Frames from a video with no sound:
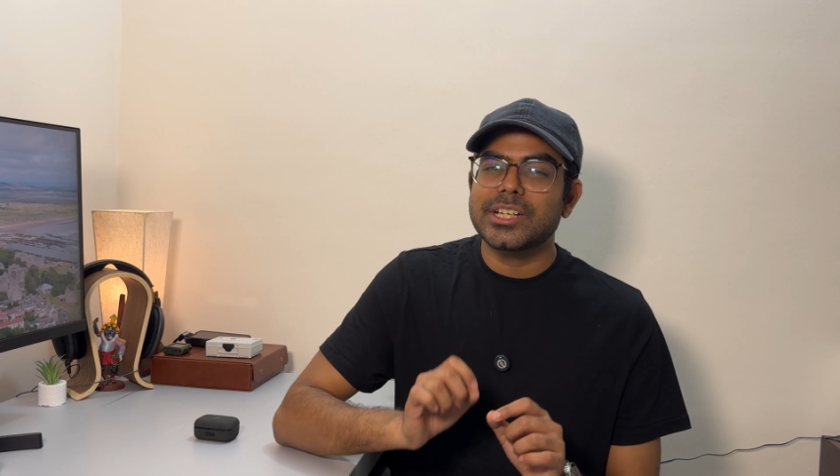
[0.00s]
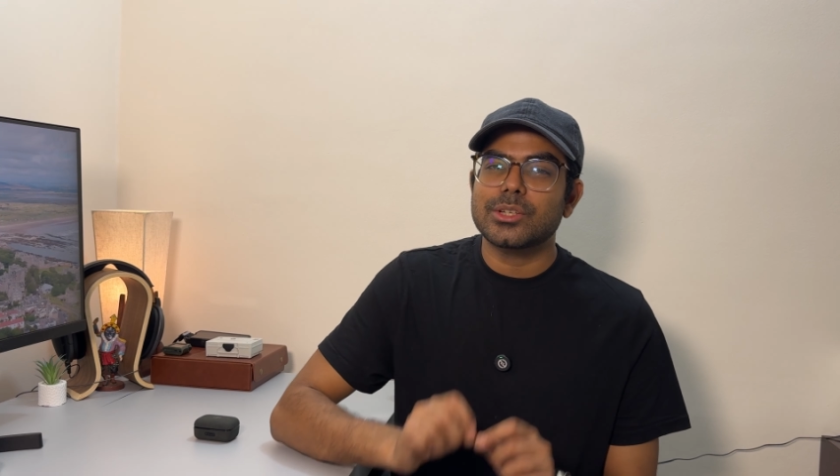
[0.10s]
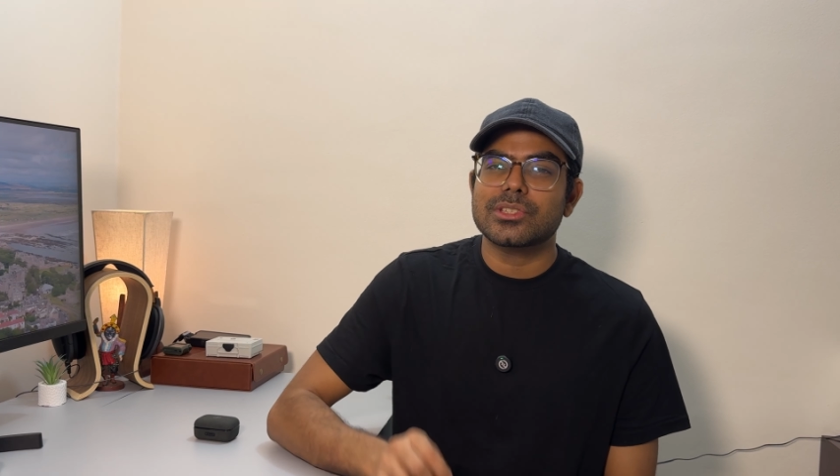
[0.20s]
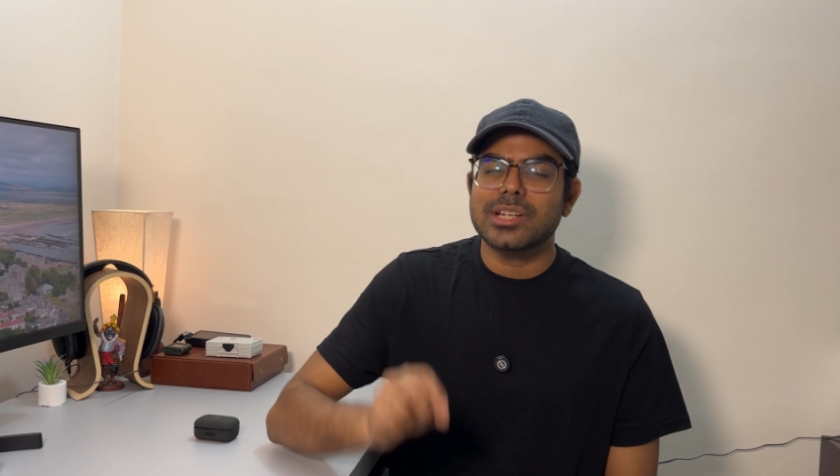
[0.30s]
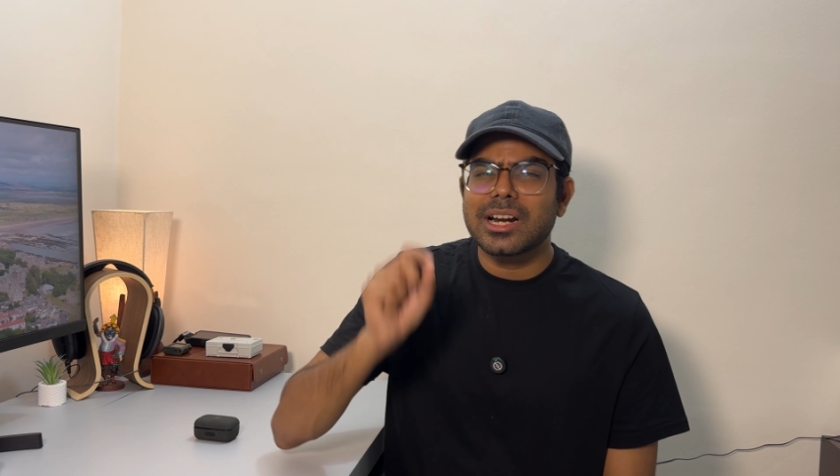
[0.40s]
you
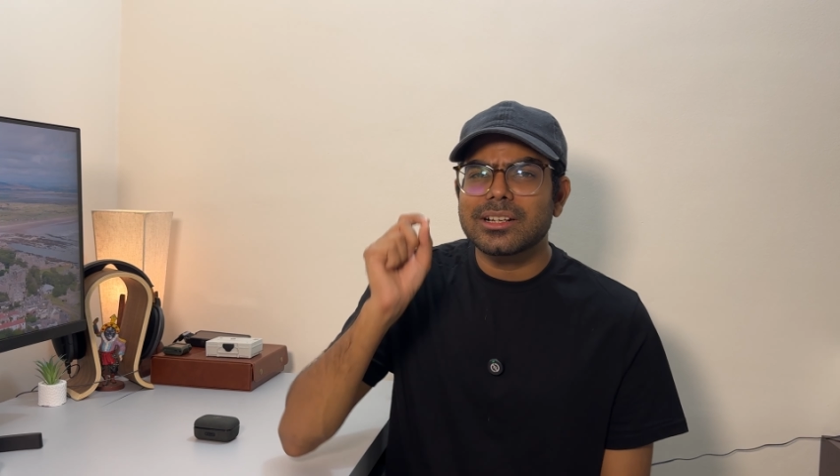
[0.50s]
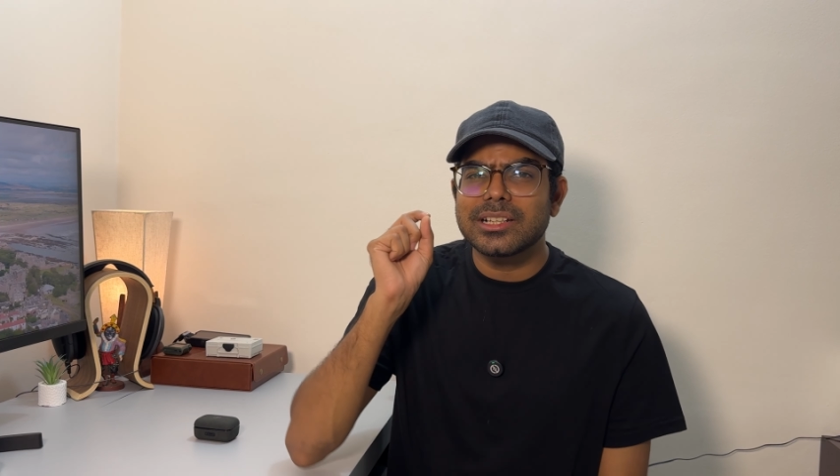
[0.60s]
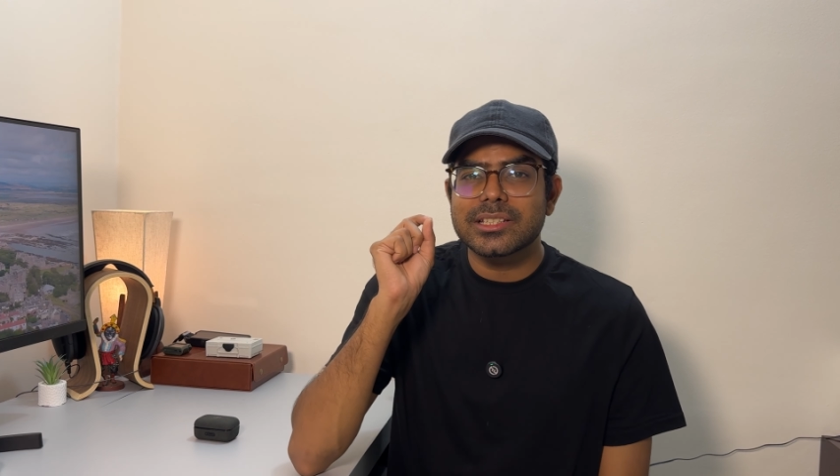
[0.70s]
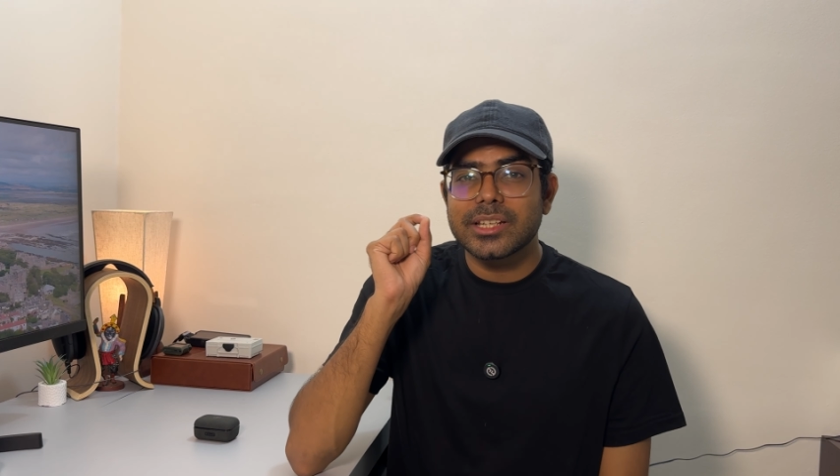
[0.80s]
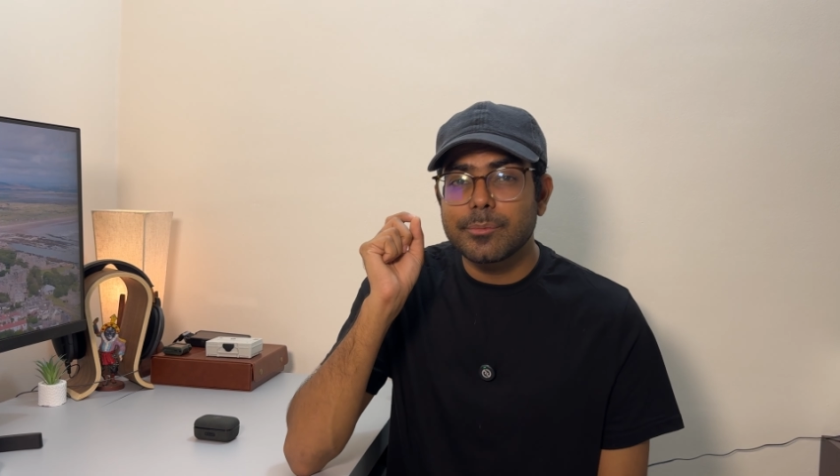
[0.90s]
start
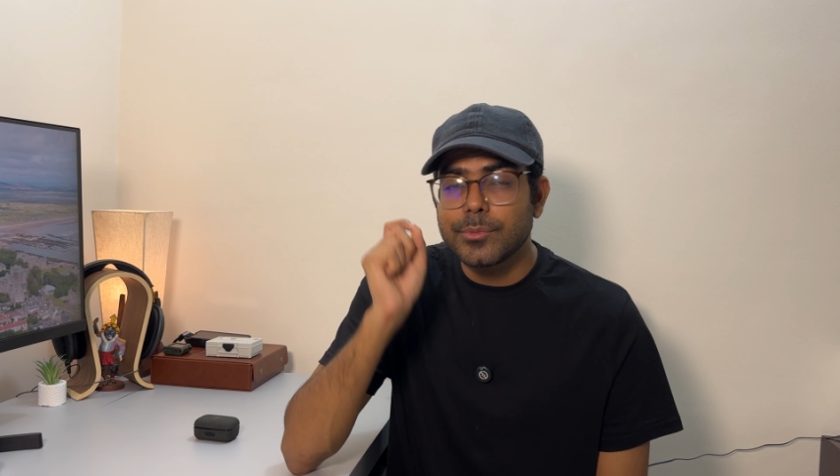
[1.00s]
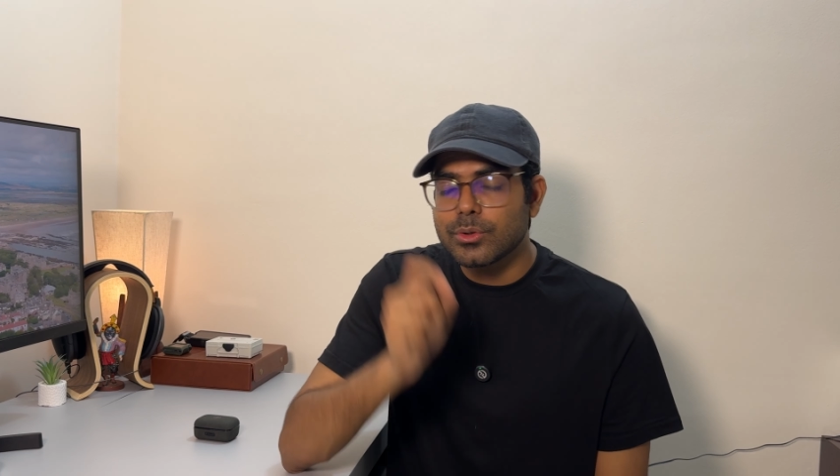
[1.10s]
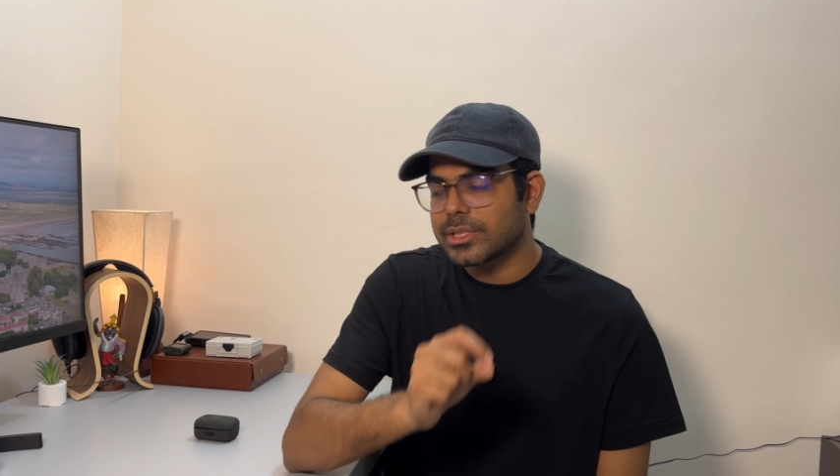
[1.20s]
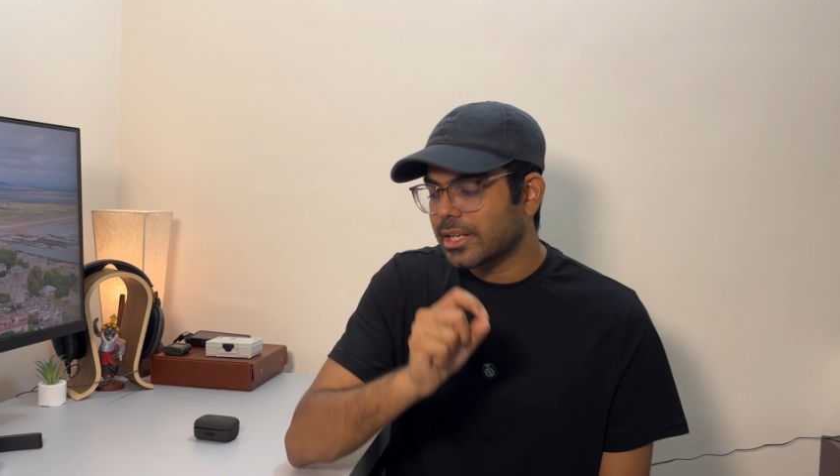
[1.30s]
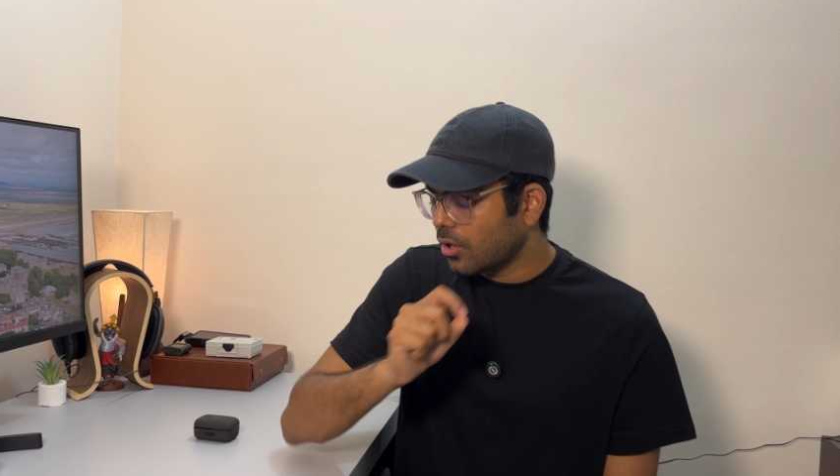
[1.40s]
listening
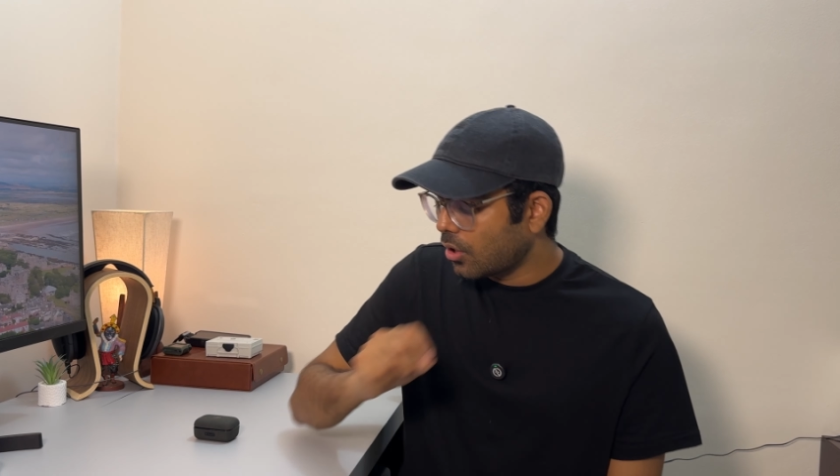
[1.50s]
music